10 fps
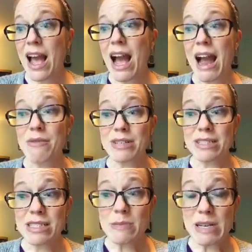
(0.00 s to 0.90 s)
I
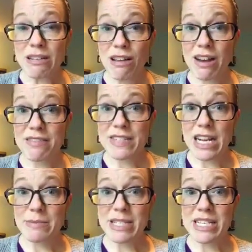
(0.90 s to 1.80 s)
really spend a lot of
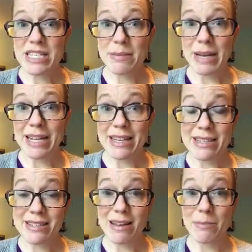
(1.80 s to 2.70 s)
time teaching my
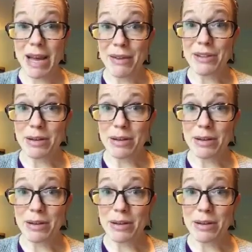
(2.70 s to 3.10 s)
kids about their